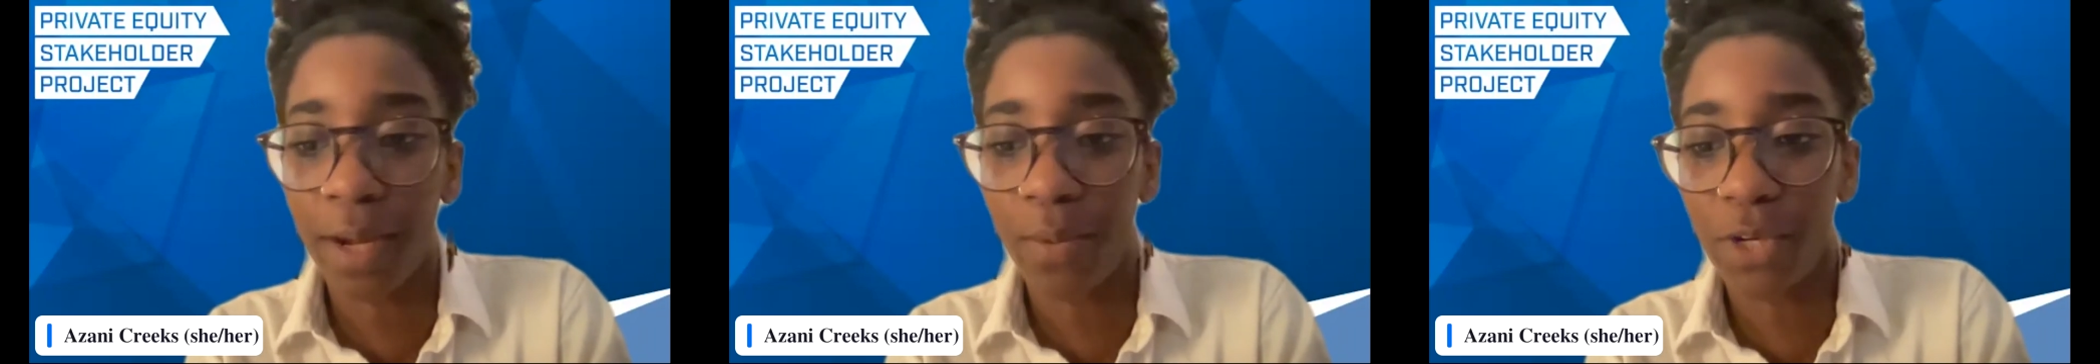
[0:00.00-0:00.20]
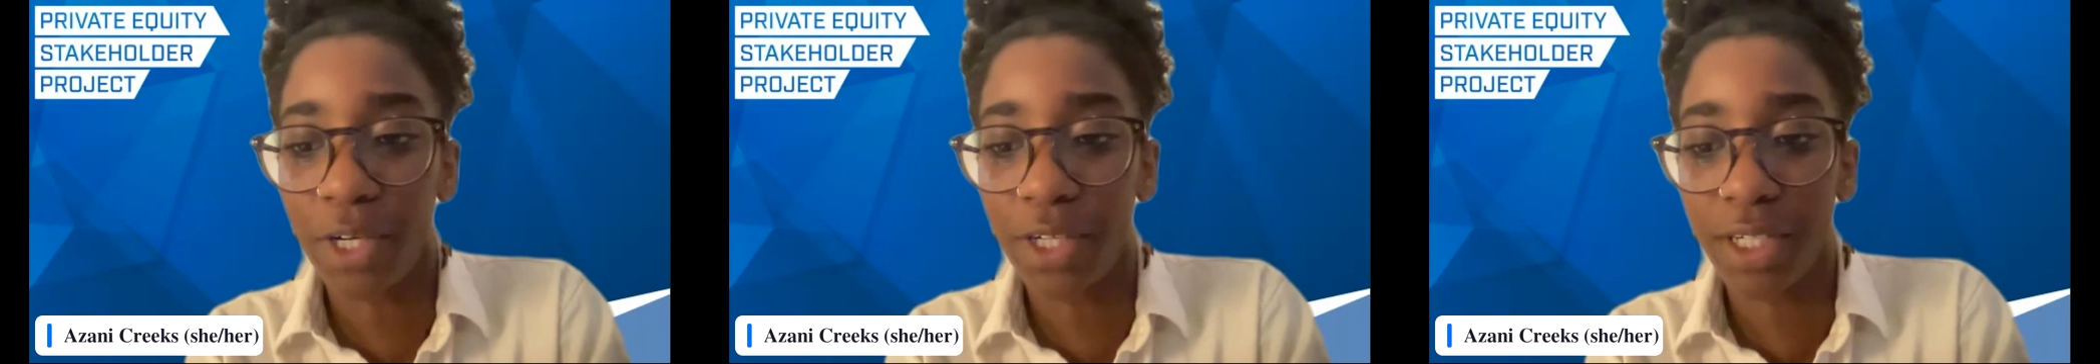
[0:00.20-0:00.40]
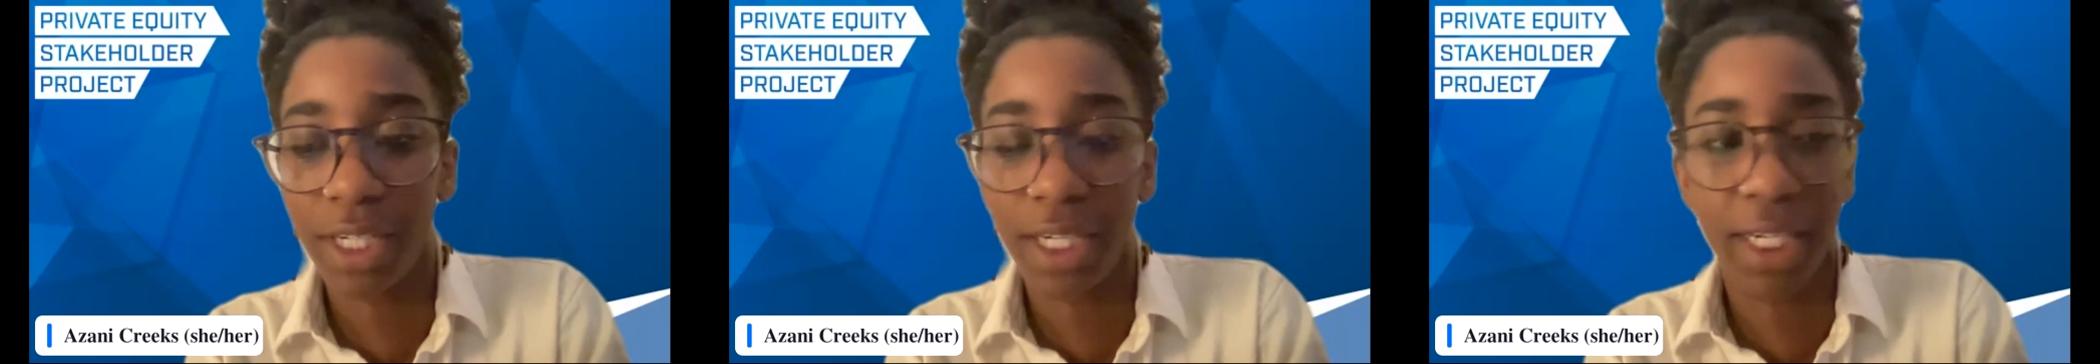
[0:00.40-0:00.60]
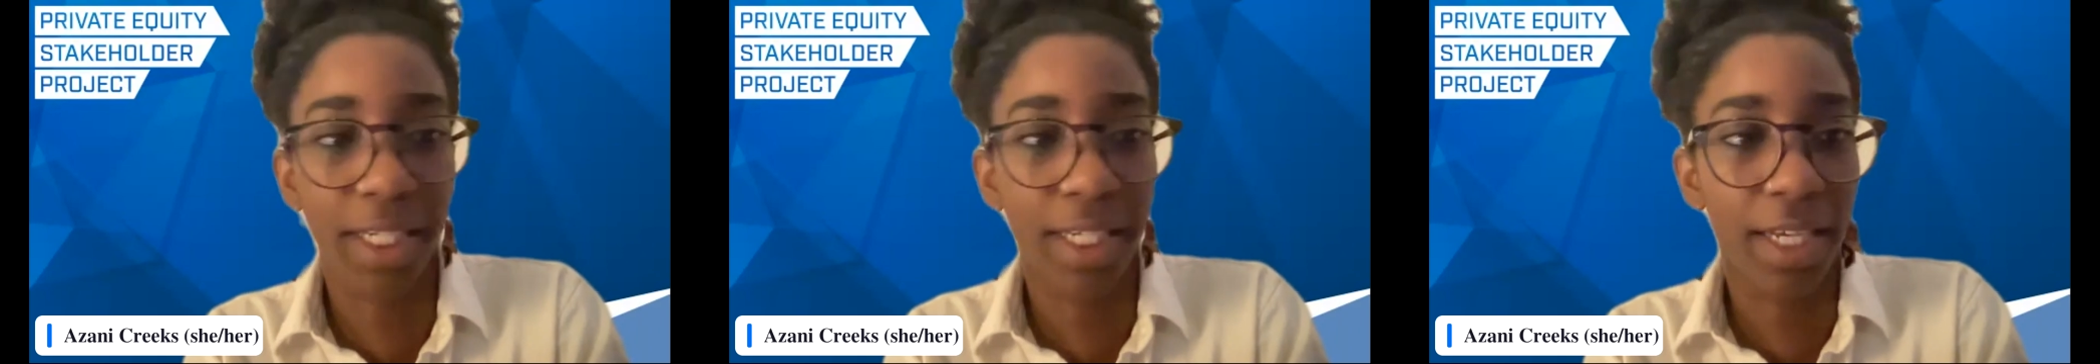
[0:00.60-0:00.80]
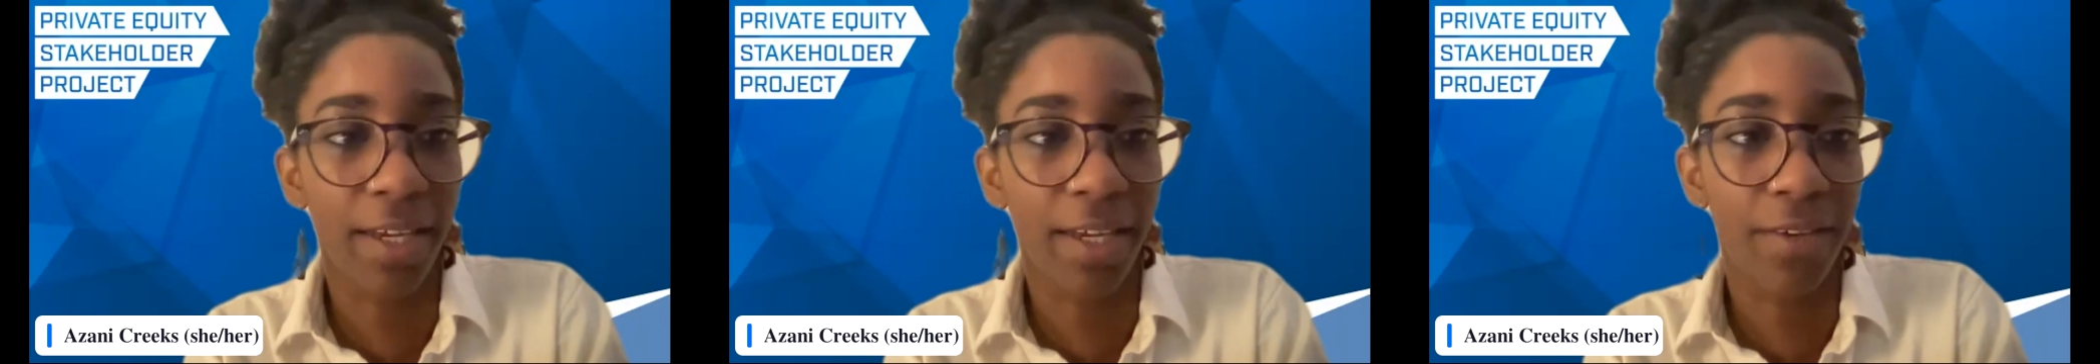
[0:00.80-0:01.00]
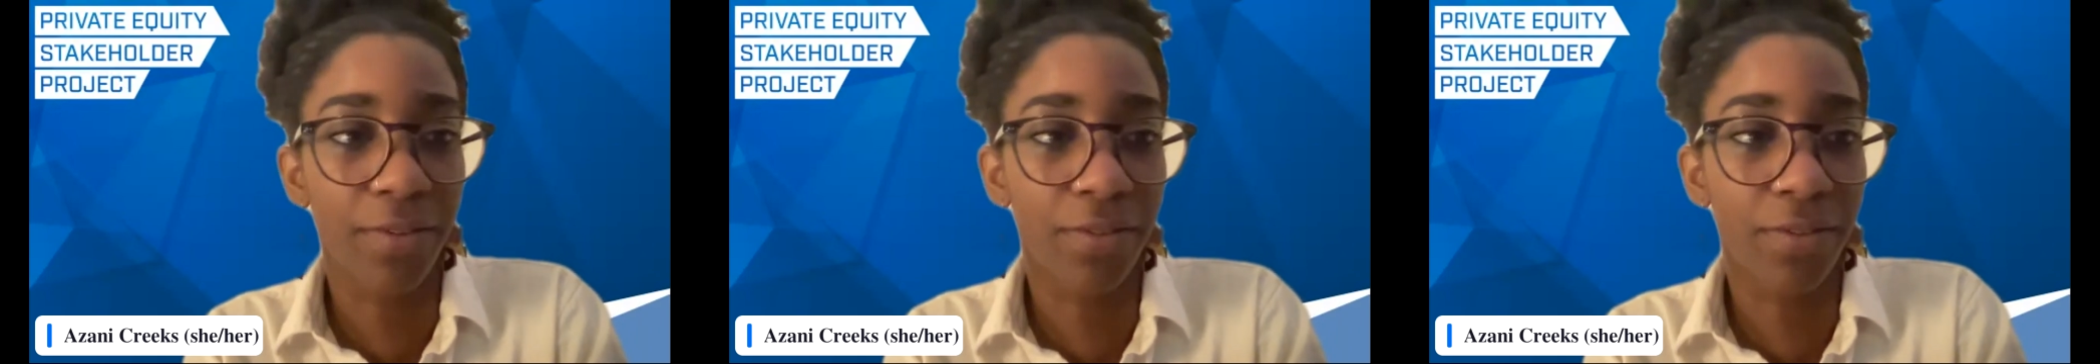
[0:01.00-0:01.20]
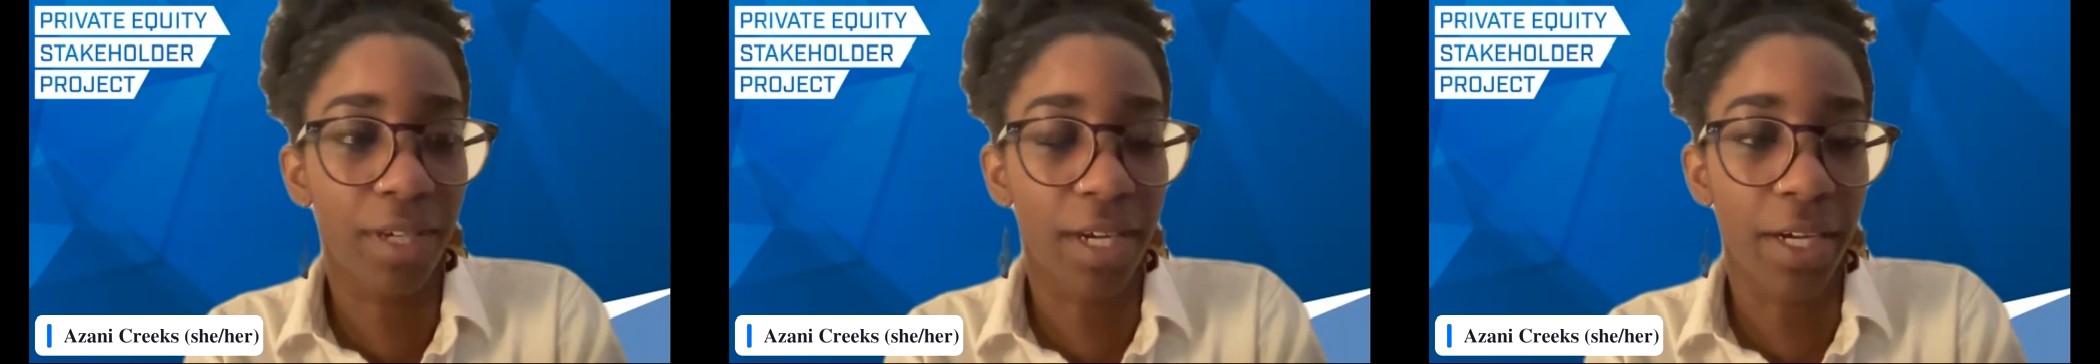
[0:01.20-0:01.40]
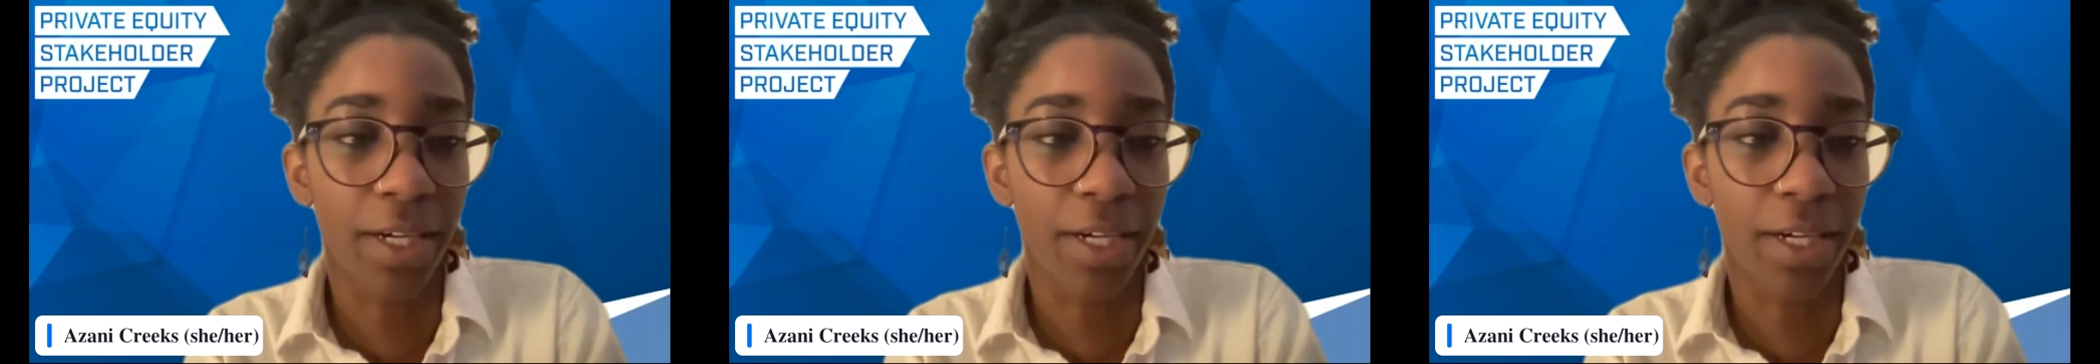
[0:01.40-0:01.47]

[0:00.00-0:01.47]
I'm wondering if